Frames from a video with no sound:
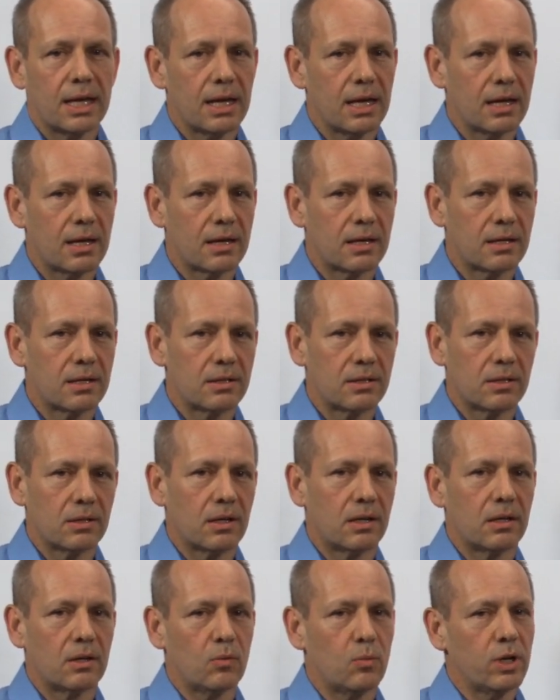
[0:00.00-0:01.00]
and
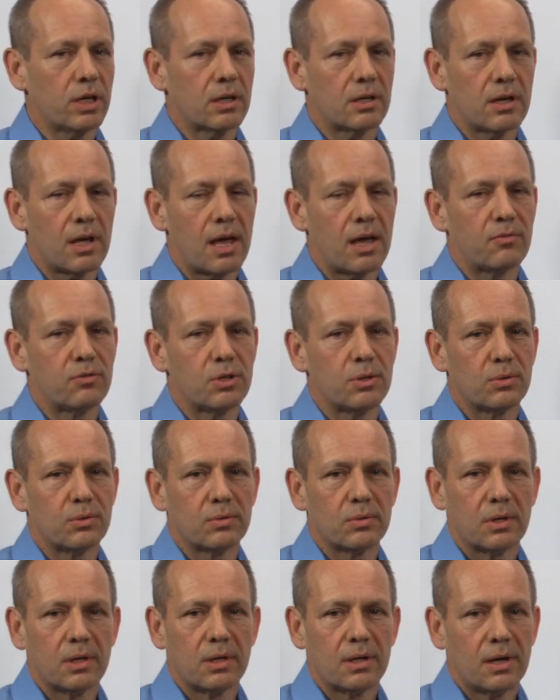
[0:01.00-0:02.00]
uh, we can have
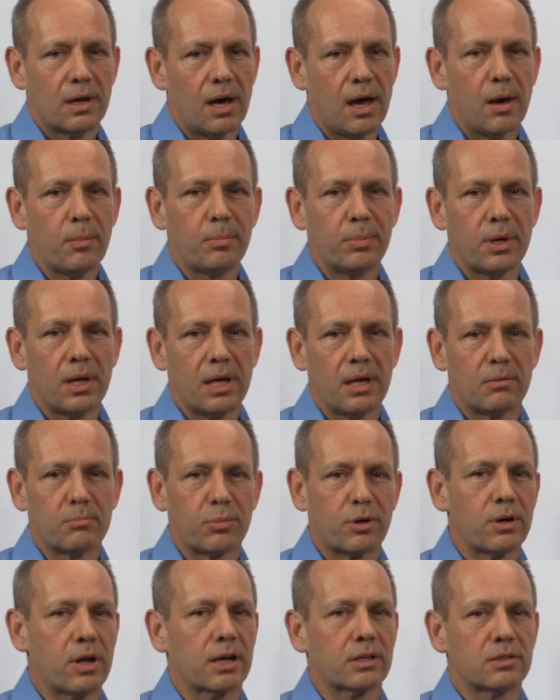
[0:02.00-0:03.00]
you up
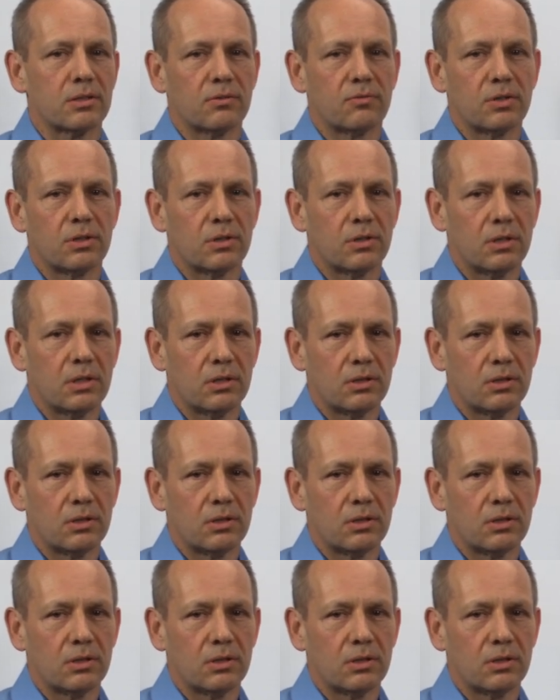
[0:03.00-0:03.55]
and productive in,